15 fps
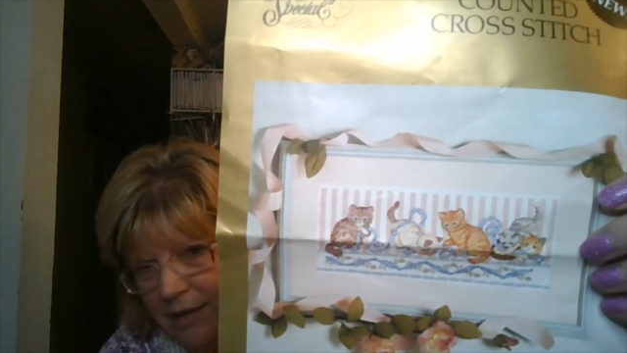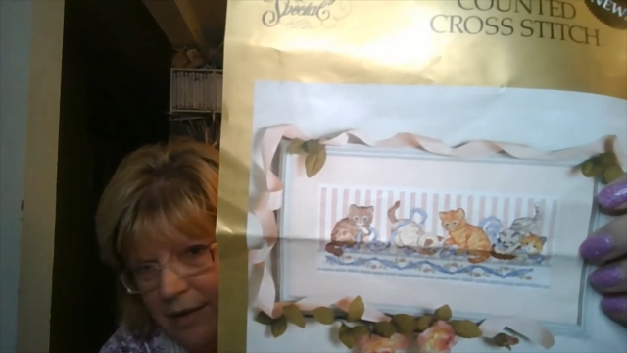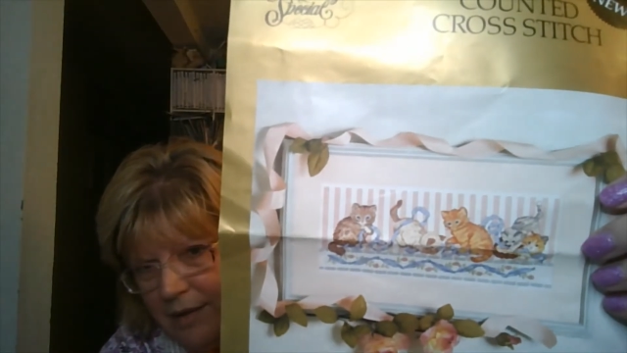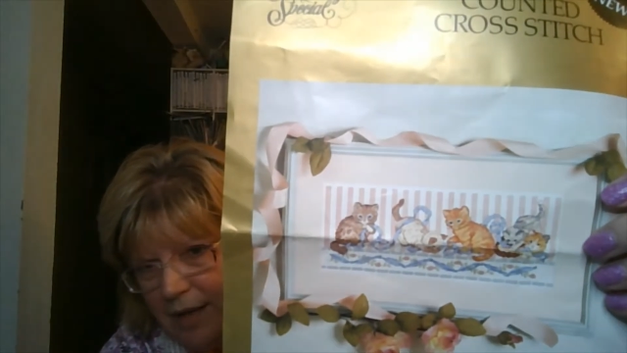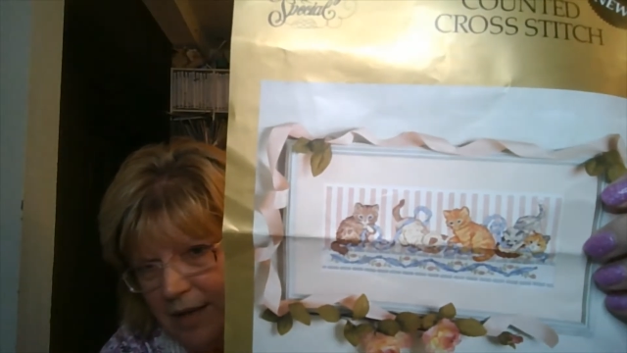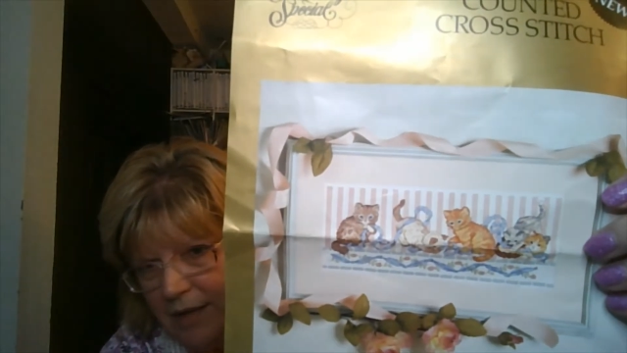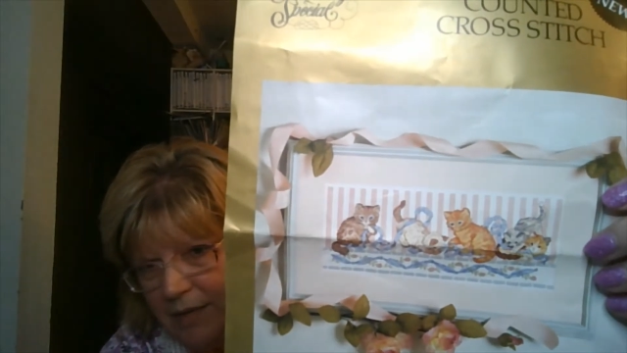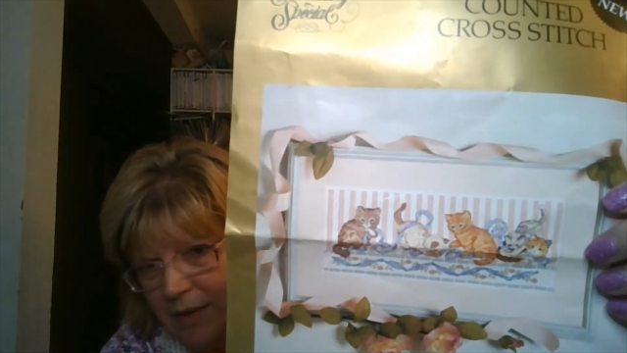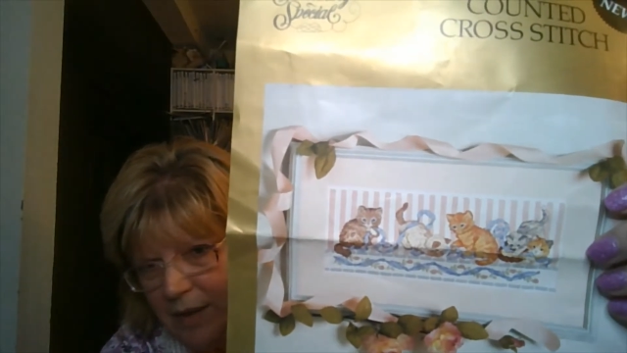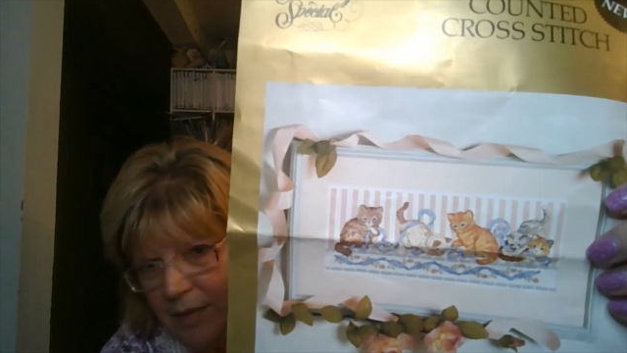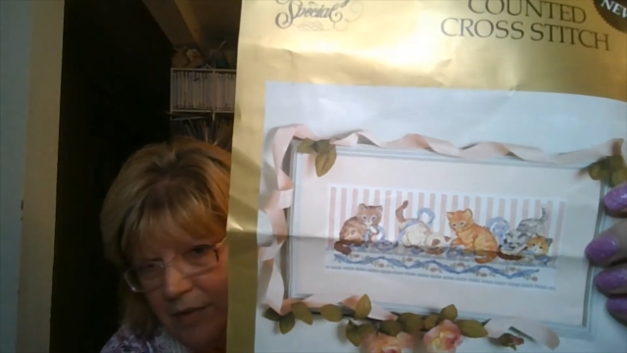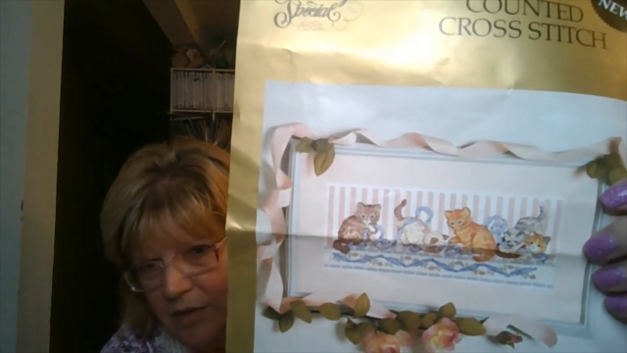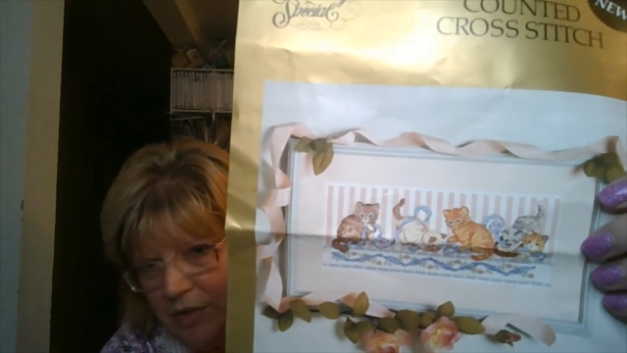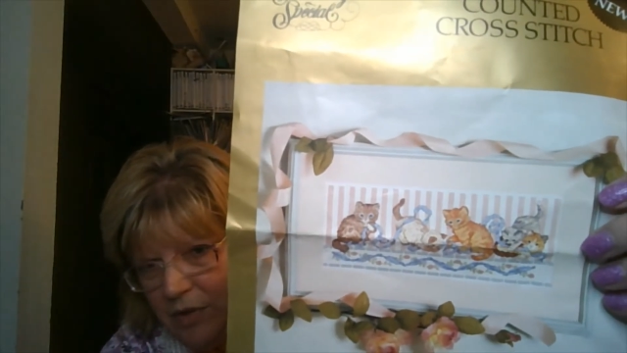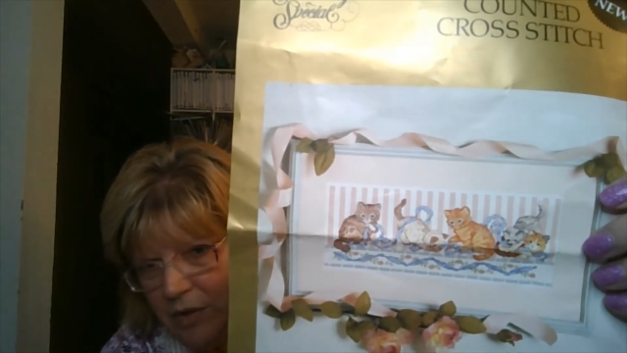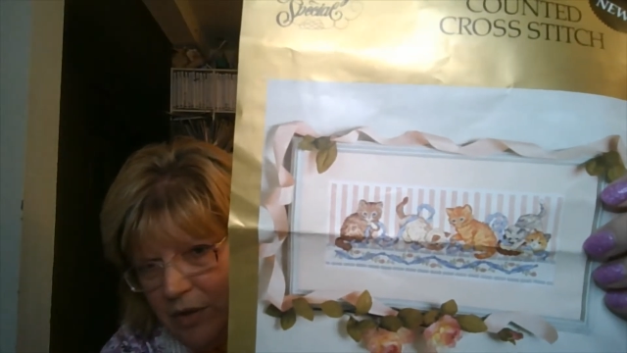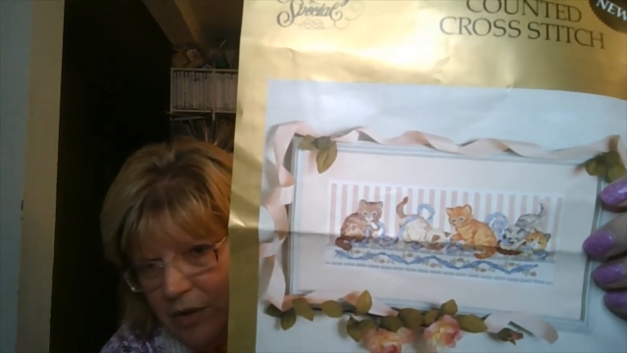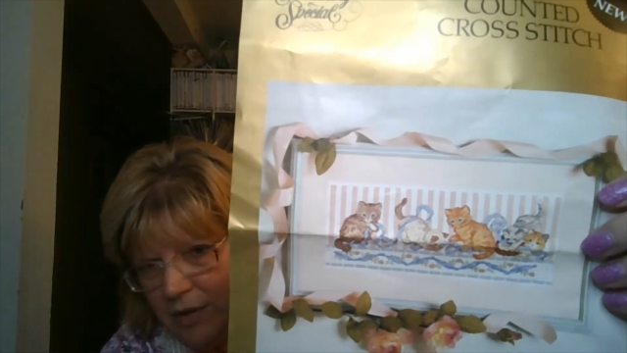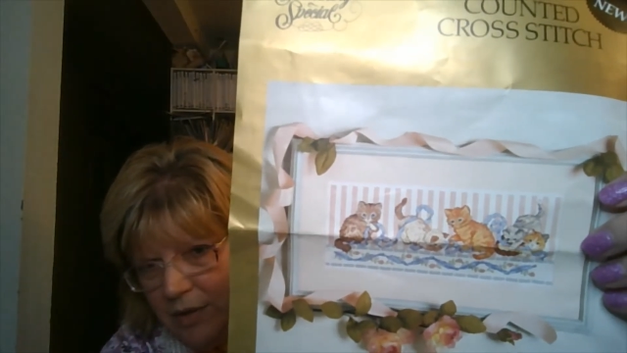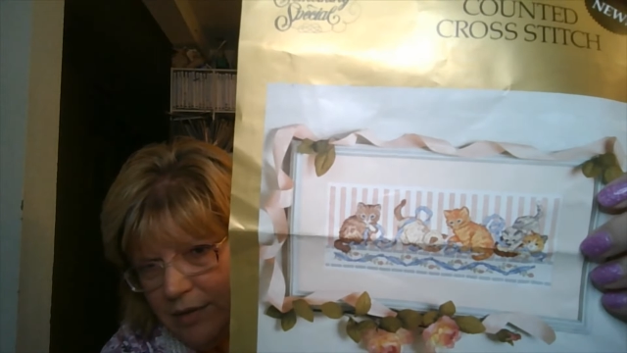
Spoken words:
That's what I was short.